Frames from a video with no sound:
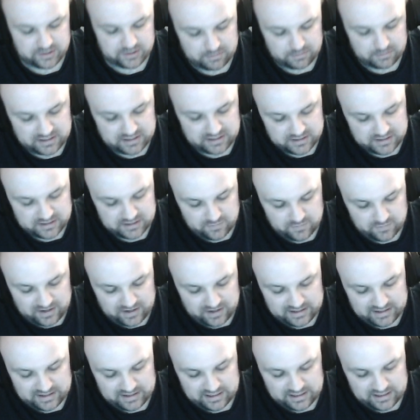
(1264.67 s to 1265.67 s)
going to divide
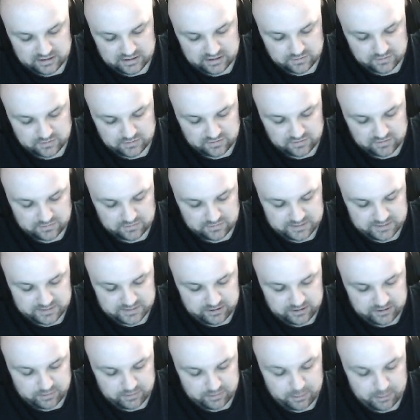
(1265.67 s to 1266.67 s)
the interval from 0
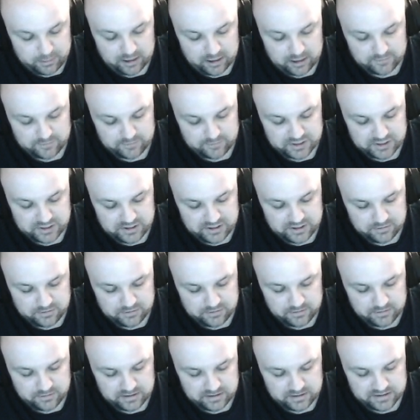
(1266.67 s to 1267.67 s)
to pi over 2
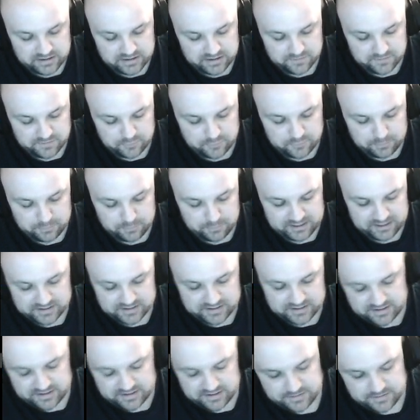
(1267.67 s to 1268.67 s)
into 4
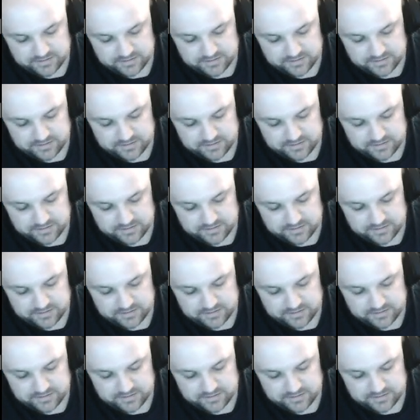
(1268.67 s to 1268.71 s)
pieces.